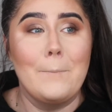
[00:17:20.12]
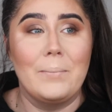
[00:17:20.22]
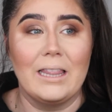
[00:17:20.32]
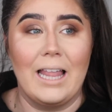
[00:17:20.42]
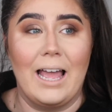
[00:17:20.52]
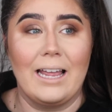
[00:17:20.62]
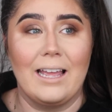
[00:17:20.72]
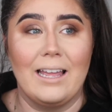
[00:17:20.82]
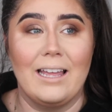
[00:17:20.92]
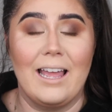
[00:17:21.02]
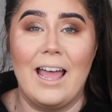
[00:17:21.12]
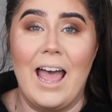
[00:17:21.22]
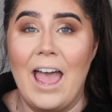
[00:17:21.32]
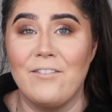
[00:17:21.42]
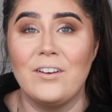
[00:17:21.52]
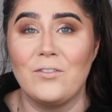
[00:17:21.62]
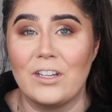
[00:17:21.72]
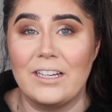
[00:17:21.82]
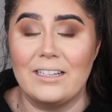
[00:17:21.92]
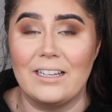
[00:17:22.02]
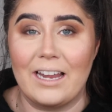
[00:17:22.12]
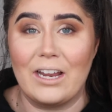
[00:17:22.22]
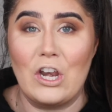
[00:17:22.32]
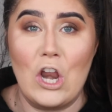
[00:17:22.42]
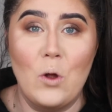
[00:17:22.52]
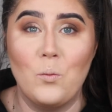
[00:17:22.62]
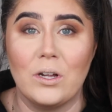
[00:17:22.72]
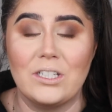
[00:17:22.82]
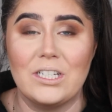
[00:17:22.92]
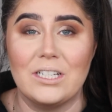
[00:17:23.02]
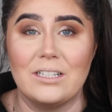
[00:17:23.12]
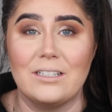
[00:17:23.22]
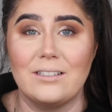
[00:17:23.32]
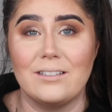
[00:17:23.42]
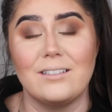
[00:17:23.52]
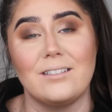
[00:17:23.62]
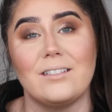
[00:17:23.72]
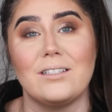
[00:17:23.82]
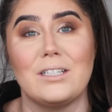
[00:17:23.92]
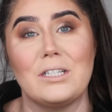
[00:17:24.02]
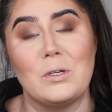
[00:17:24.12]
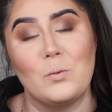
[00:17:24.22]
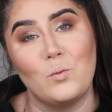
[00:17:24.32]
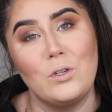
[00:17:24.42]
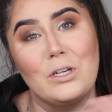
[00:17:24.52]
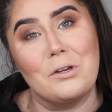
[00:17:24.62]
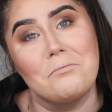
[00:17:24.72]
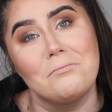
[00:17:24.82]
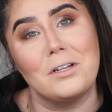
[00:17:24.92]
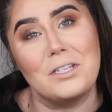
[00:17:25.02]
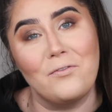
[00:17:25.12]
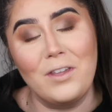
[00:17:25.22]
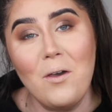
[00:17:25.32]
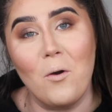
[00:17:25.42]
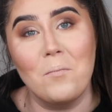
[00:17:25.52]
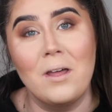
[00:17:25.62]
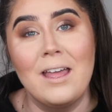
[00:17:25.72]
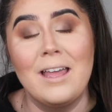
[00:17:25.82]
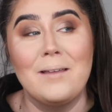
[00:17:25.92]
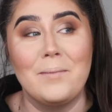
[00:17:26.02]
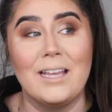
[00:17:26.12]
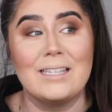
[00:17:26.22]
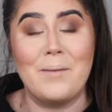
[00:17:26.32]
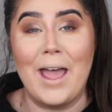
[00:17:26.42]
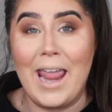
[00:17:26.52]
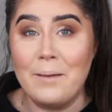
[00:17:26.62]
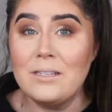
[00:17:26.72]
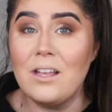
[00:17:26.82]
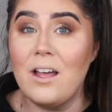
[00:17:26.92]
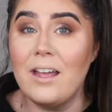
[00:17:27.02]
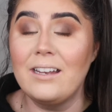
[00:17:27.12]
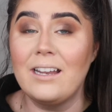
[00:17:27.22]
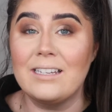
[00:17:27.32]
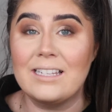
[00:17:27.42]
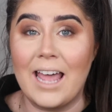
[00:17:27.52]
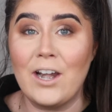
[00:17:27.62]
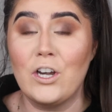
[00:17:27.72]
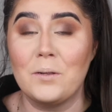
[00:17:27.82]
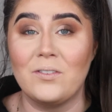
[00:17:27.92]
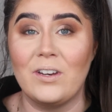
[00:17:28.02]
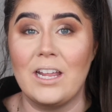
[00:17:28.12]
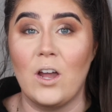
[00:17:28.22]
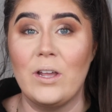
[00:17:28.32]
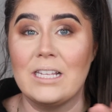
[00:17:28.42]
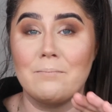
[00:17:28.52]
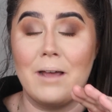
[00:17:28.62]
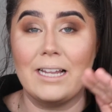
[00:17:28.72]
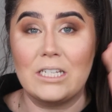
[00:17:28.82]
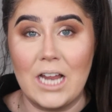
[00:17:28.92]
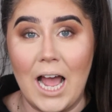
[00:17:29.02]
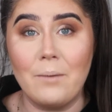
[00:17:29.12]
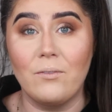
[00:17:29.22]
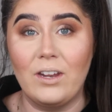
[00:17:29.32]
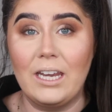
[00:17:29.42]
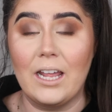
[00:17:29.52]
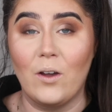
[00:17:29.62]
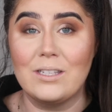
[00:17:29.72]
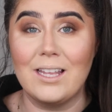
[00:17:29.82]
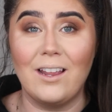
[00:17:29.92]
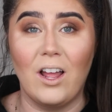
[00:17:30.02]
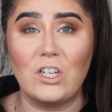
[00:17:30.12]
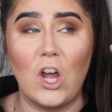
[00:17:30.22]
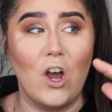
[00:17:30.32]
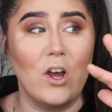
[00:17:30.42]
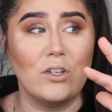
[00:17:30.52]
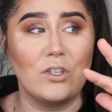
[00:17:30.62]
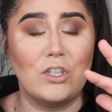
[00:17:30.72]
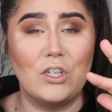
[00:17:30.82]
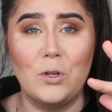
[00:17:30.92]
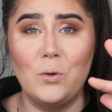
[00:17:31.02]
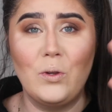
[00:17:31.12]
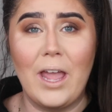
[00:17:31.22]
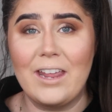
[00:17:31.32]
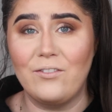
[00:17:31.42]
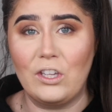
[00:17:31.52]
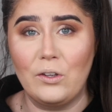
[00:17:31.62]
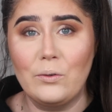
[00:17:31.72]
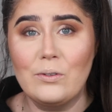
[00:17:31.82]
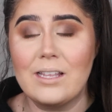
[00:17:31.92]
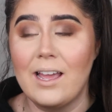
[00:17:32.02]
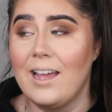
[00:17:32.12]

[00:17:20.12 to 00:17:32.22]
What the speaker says: but like I haven't really like known what to, you know, what to film, because my Amazon designer dupes video is my top video. It's like got 2K views,